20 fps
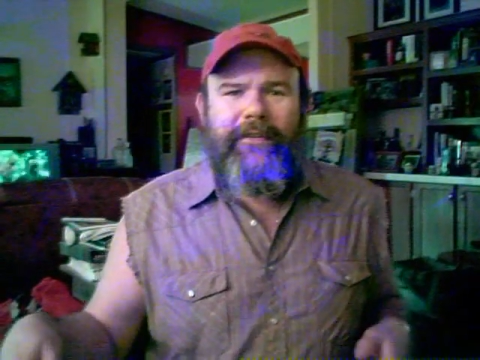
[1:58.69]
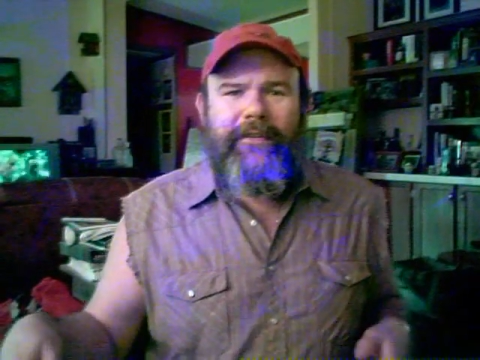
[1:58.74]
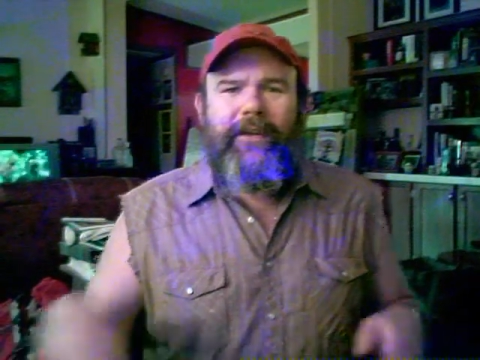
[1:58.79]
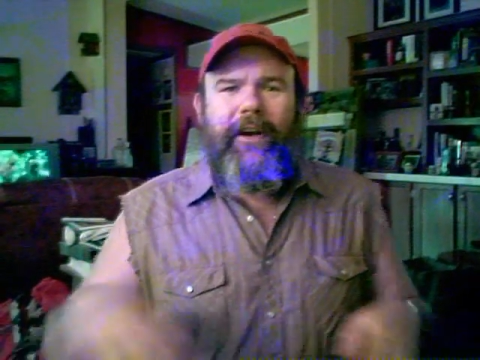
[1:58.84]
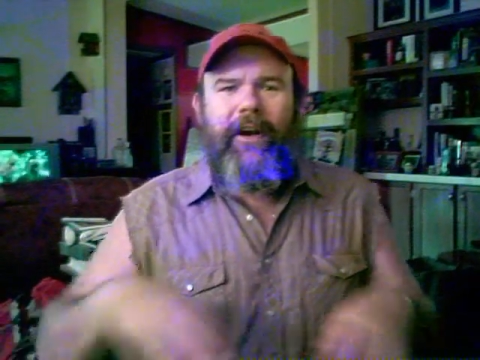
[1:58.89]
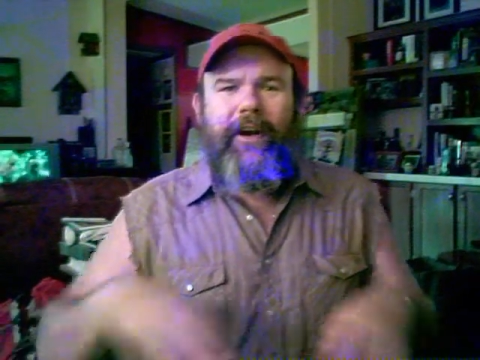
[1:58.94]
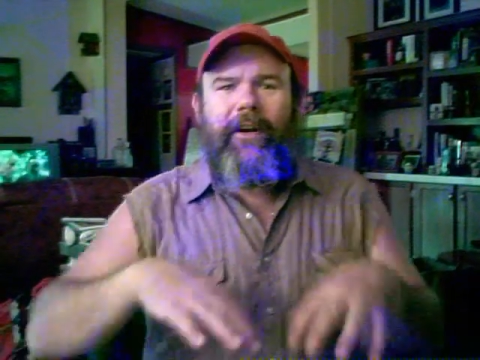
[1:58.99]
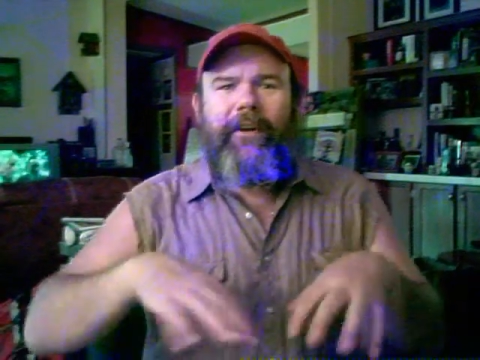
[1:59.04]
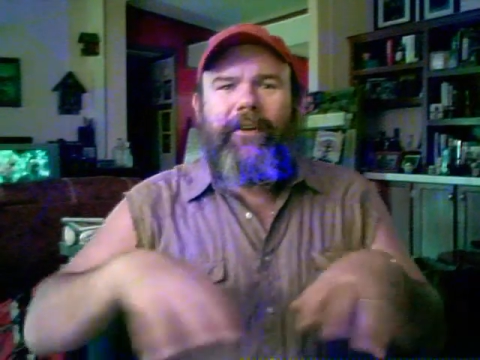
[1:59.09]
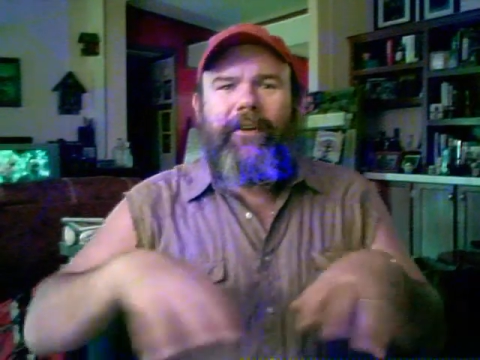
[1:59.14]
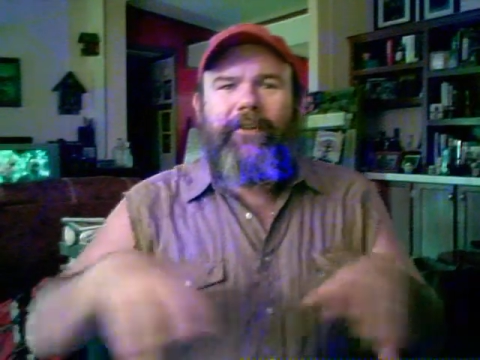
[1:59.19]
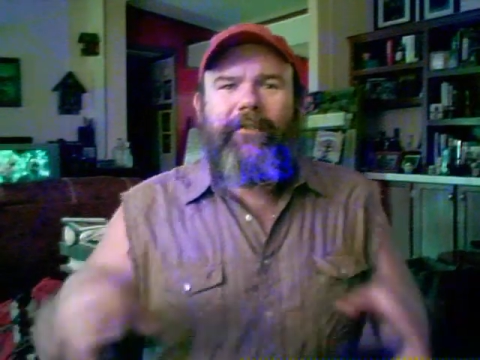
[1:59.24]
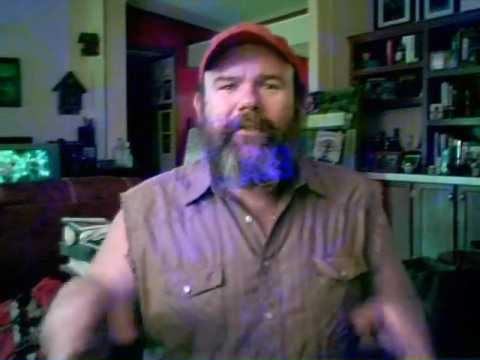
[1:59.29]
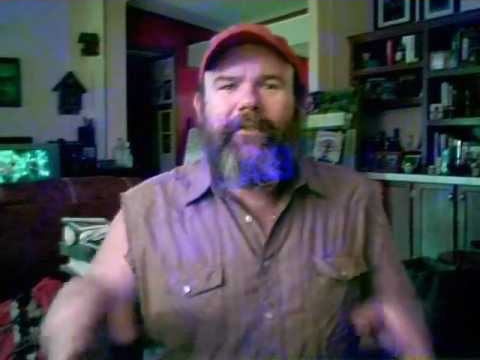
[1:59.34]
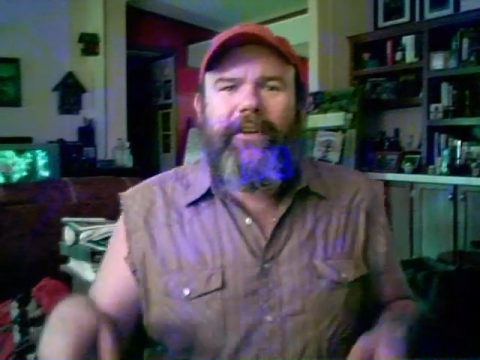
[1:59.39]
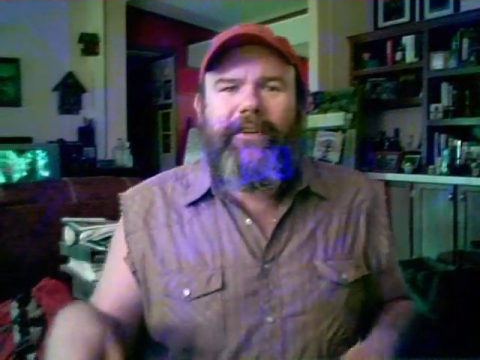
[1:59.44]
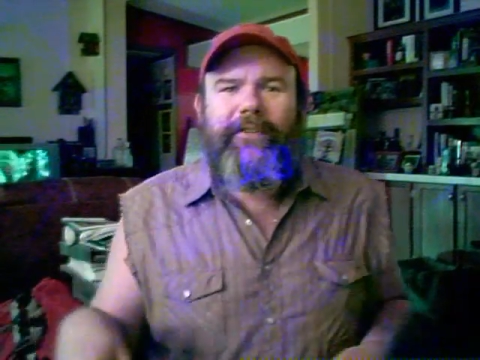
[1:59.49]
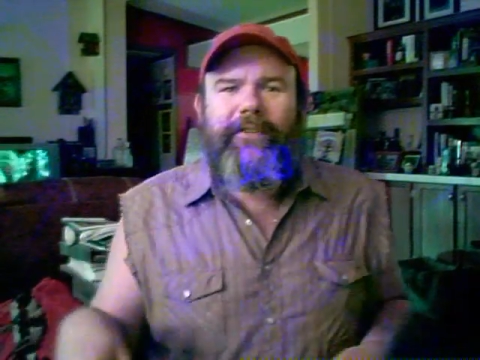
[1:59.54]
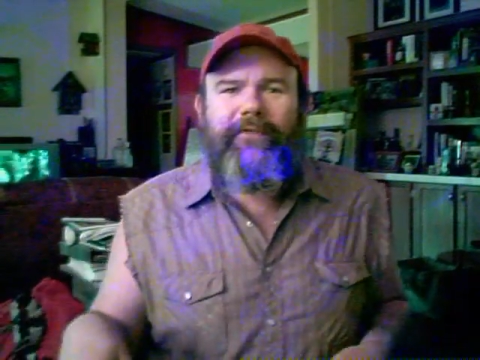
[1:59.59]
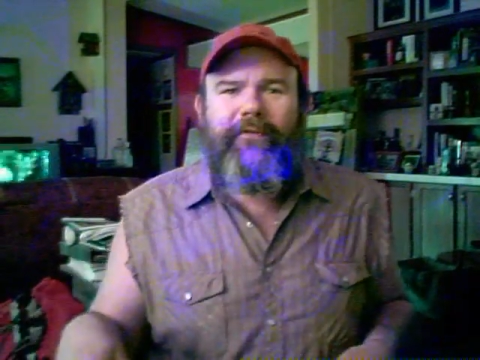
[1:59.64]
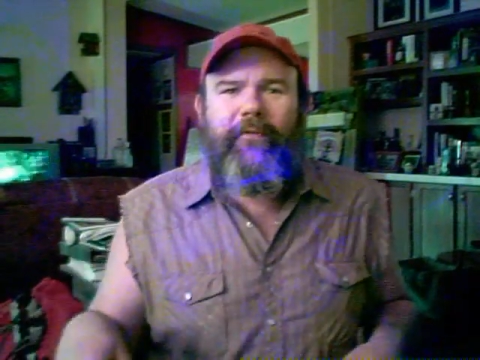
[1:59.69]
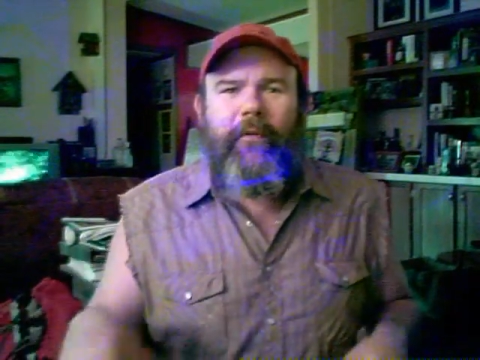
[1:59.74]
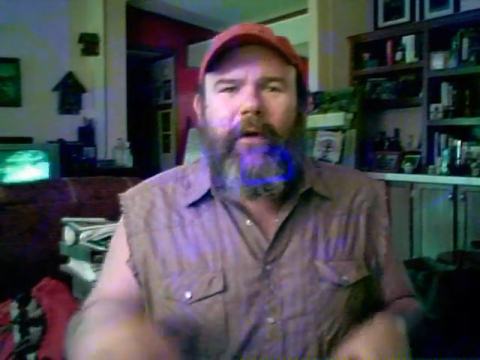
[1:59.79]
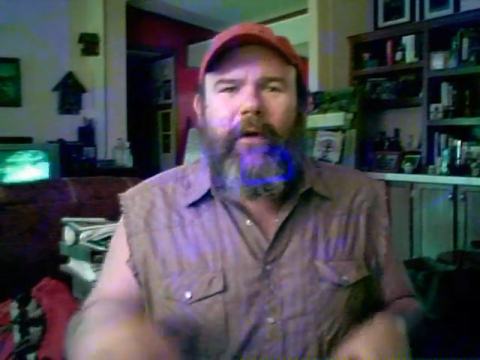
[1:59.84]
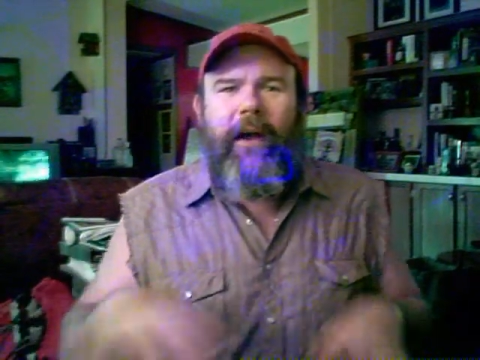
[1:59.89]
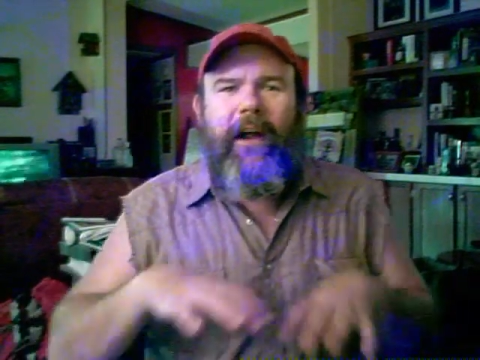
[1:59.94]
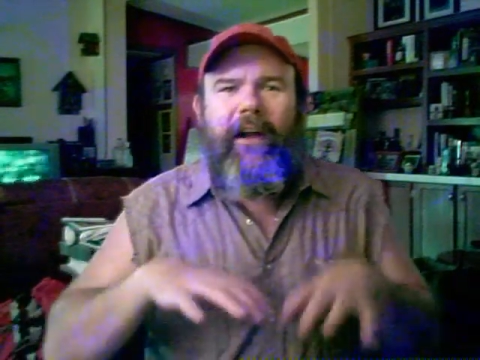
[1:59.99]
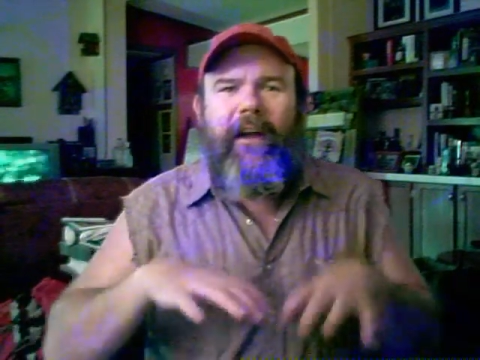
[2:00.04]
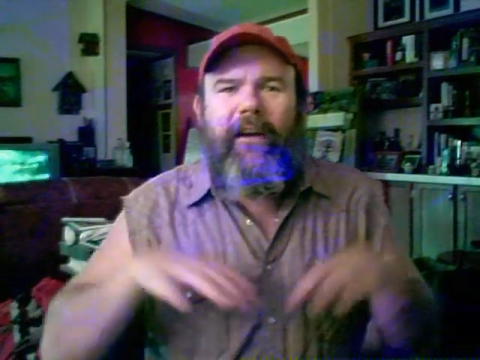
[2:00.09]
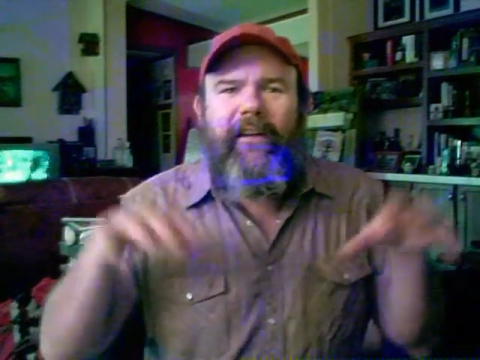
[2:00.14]
concrete
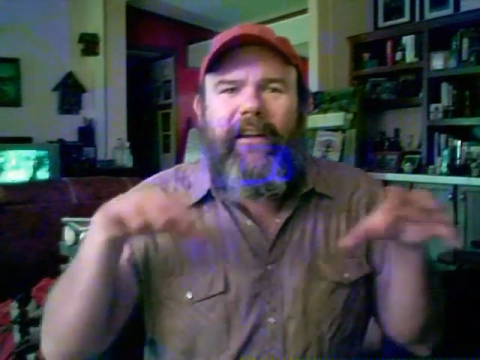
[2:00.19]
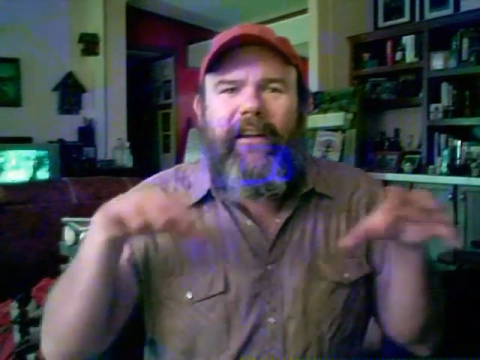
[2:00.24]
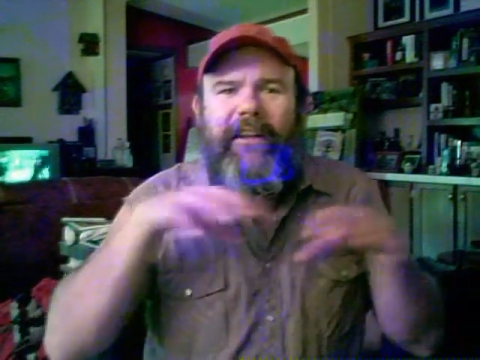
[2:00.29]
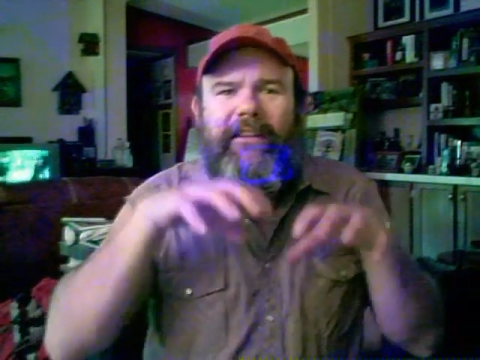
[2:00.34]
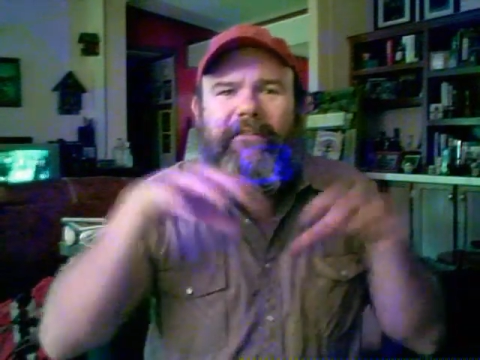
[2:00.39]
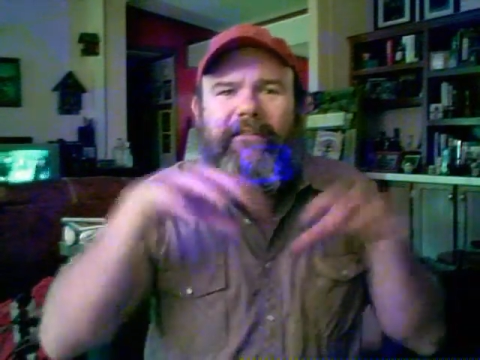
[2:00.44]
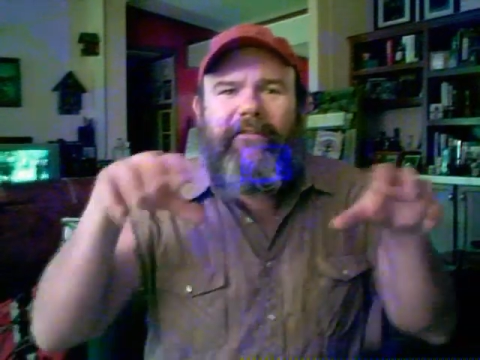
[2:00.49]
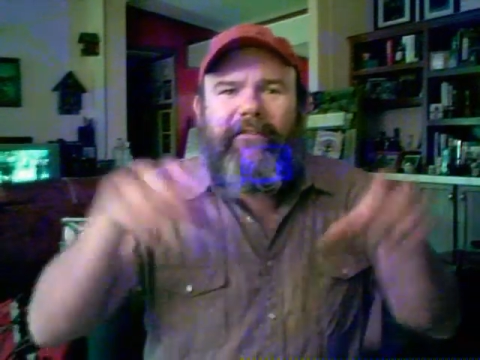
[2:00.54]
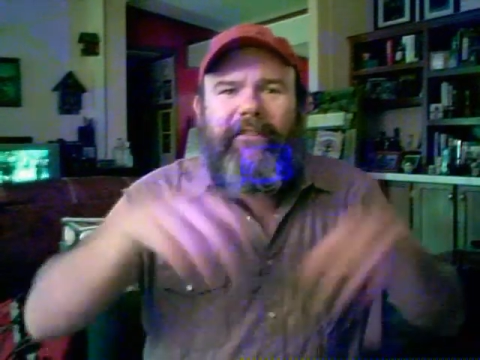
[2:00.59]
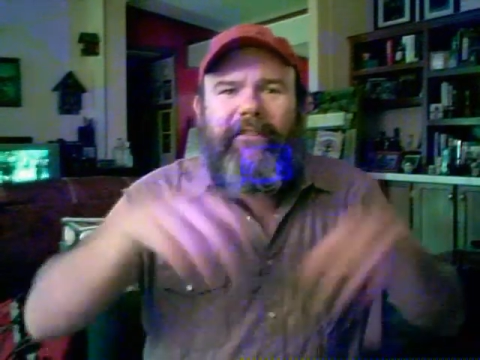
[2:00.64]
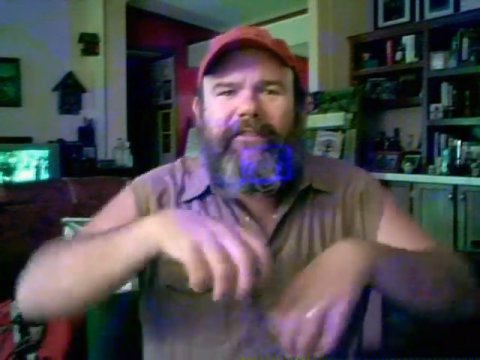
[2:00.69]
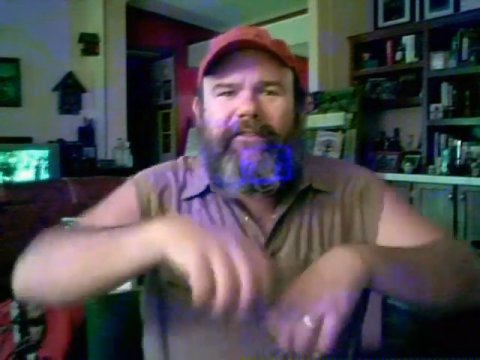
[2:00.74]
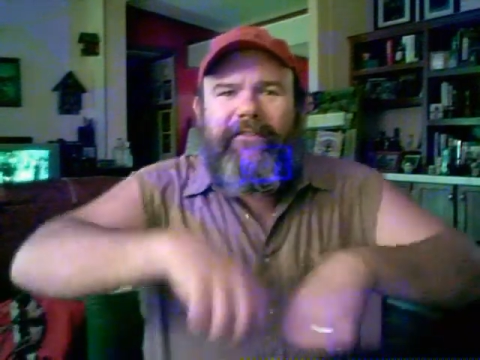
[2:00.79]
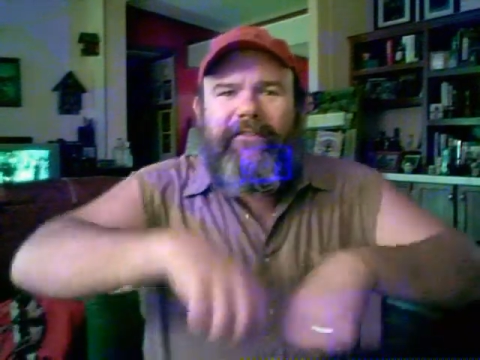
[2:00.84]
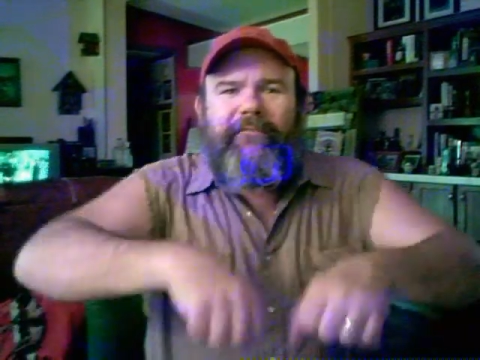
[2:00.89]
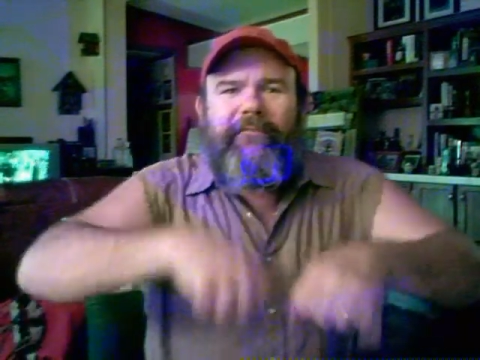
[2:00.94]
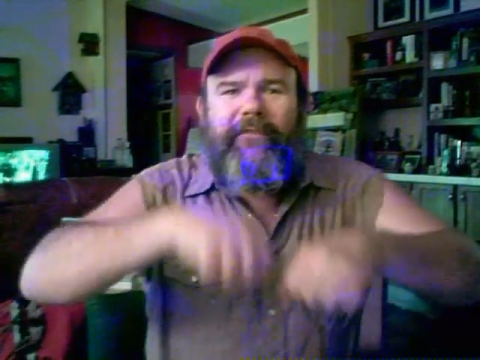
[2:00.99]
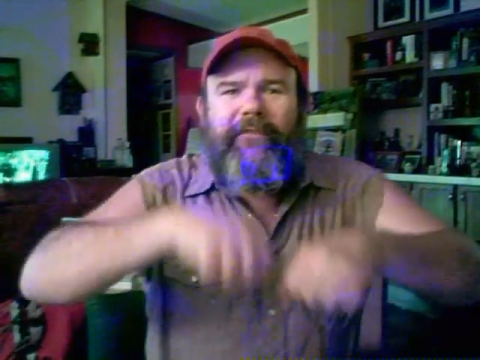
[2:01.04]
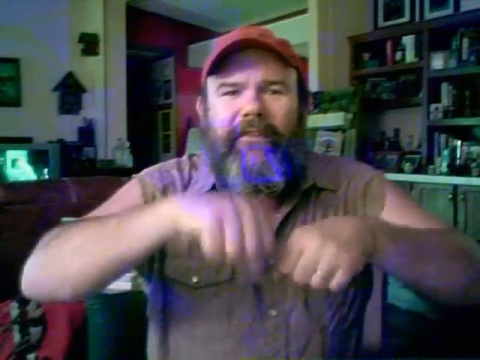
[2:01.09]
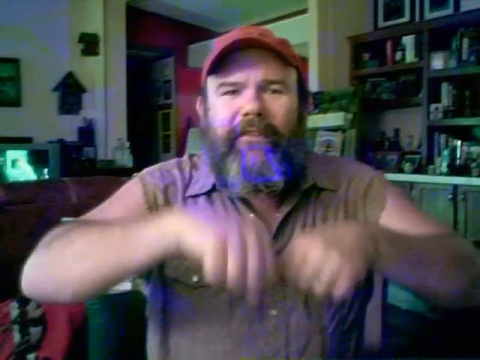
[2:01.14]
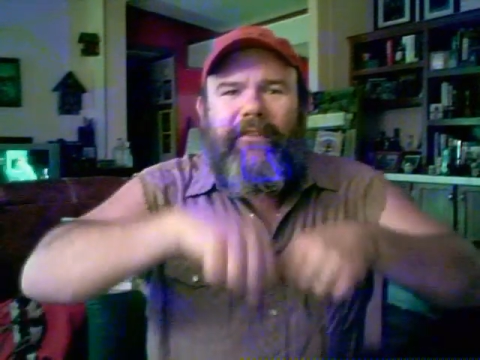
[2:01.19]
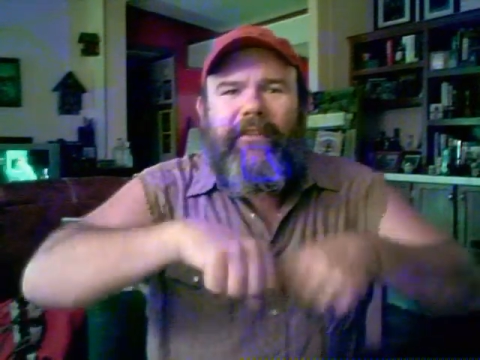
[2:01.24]
square deal with